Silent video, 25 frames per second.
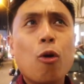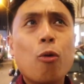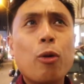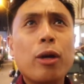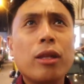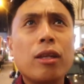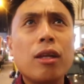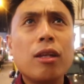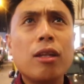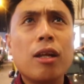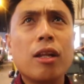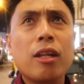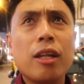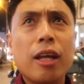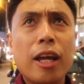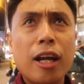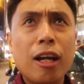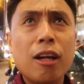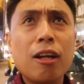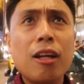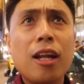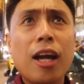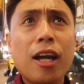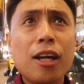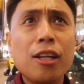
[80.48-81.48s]
we did an
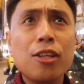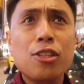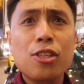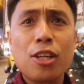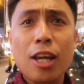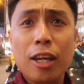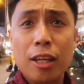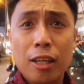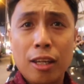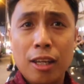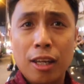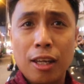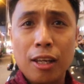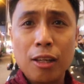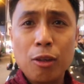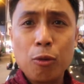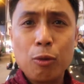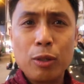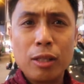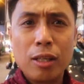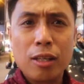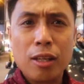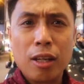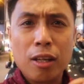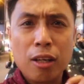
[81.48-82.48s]
airline check-in.
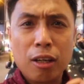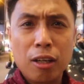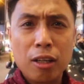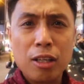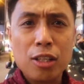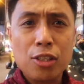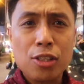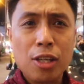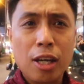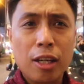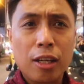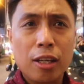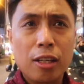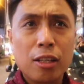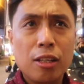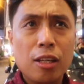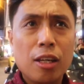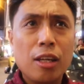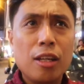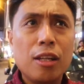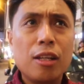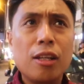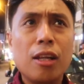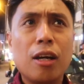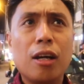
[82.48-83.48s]
We did an early check-in
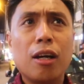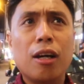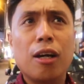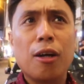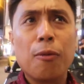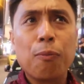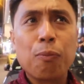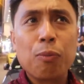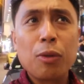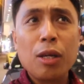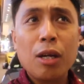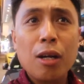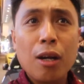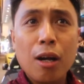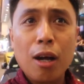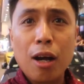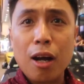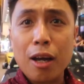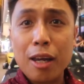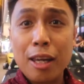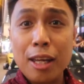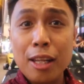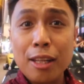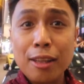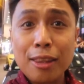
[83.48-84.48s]
in the
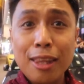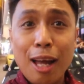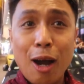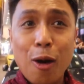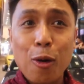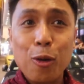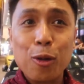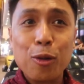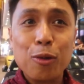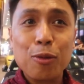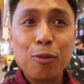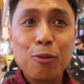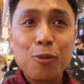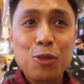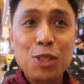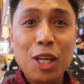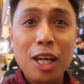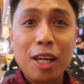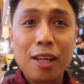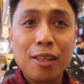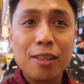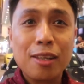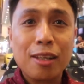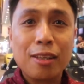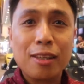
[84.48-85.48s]
in-town
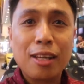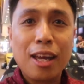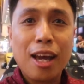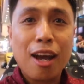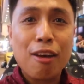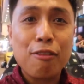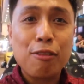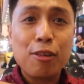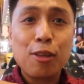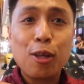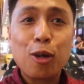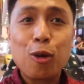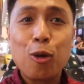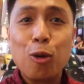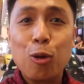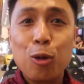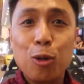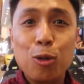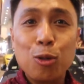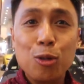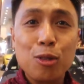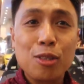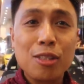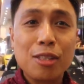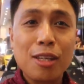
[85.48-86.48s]
check-in that they have in the
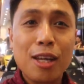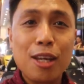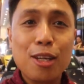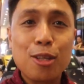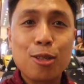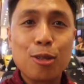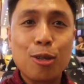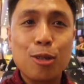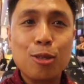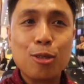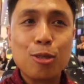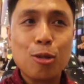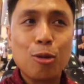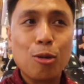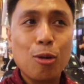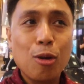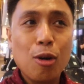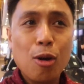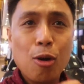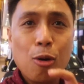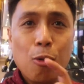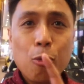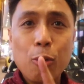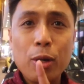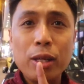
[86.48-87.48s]
Kowloon station. So
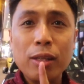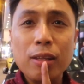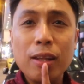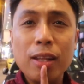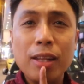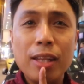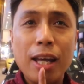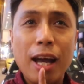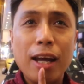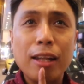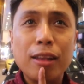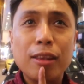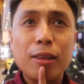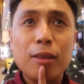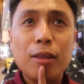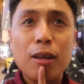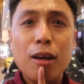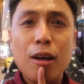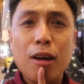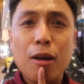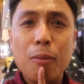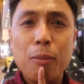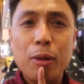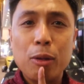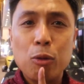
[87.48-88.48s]
we did that.
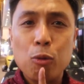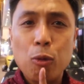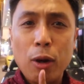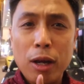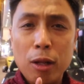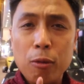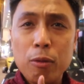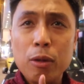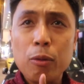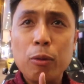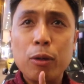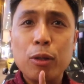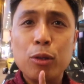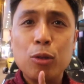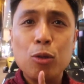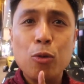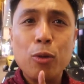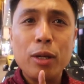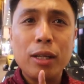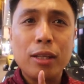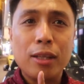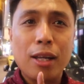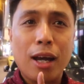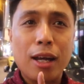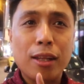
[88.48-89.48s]
But while we were
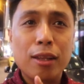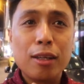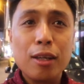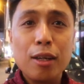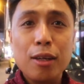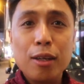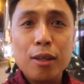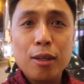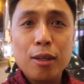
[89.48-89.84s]
doing that,